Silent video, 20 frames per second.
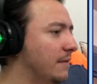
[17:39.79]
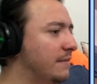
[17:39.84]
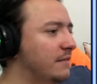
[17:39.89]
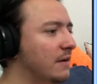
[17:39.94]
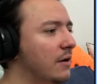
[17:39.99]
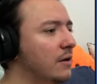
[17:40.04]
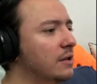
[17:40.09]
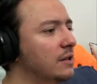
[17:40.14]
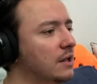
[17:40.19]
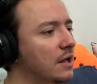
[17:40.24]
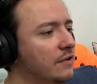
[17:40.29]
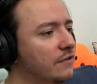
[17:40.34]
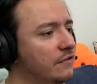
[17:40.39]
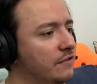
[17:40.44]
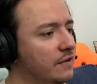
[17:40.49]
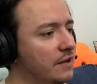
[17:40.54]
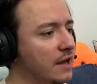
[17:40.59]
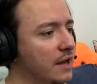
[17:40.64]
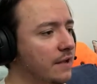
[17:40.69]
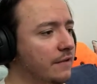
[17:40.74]
I saw her at lunch
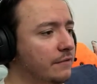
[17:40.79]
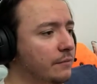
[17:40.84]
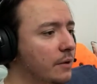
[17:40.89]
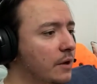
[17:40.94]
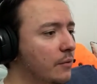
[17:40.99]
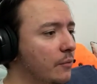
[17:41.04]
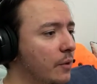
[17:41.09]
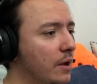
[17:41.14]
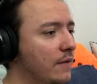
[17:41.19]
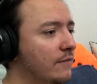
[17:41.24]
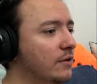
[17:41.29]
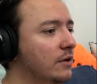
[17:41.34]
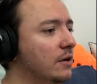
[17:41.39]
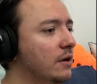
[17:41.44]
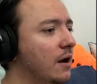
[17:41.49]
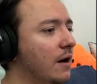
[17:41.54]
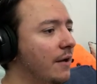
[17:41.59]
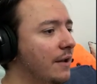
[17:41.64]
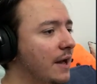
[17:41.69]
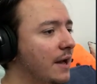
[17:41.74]
today, so I waved and
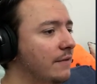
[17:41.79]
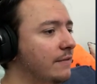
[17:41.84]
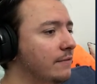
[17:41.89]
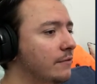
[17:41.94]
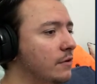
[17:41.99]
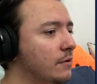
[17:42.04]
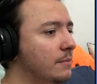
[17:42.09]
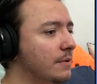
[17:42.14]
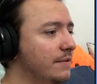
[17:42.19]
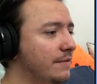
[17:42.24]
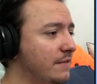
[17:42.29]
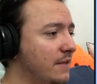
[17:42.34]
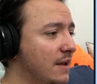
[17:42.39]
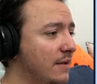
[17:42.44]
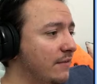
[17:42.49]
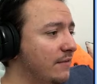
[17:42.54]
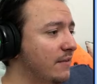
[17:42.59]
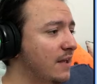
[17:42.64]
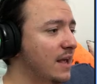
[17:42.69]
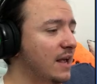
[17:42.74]
called out to her, but
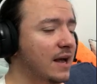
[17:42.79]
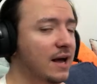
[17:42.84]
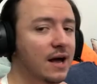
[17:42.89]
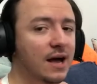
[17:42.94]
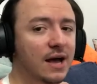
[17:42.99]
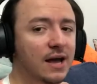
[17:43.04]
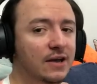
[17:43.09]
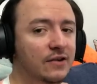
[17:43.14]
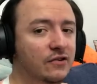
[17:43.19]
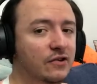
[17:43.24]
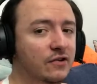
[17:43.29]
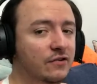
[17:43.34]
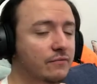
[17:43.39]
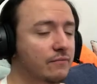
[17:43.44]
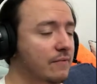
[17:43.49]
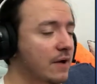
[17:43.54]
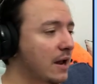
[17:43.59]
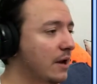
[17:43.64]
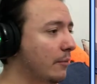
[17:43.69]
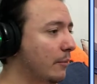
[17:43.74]
instead of saying hi, she
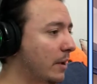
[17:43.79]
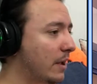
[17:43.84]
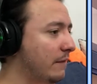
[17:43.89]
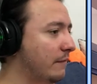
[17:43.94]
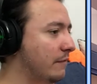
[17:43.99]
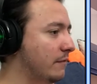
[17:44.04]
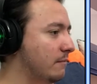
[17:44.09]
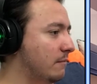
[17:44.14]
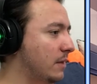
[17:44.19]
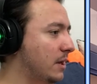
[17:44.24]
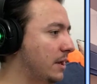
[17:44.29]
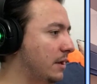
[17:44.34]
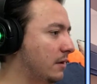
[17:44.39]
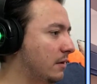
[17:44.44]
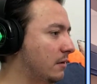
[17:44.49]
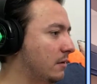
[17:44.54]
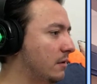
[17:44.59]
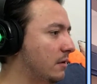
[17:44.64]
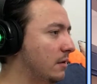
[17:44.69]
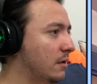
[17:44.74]
just ran away from me.
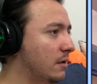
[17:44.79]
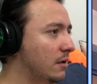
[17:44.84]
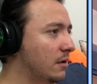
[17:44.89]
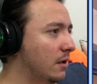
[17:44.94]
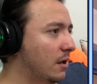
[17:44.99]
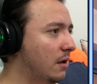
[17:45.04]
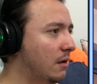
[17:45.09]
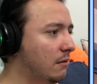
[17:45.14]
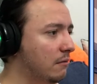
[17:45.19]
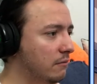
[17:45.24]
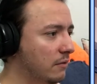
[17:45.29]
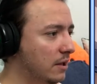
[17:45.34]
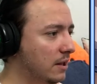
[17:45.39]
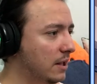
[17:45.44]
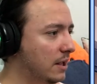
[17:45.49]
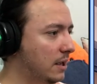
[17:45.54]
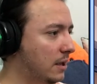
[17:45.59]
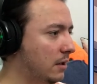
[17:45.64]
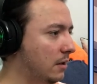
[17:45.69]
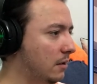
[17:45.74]
Oh,
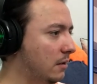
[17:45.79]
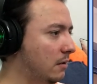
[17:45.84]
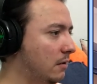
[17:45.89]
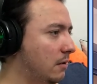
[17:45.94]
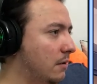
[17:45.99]
really?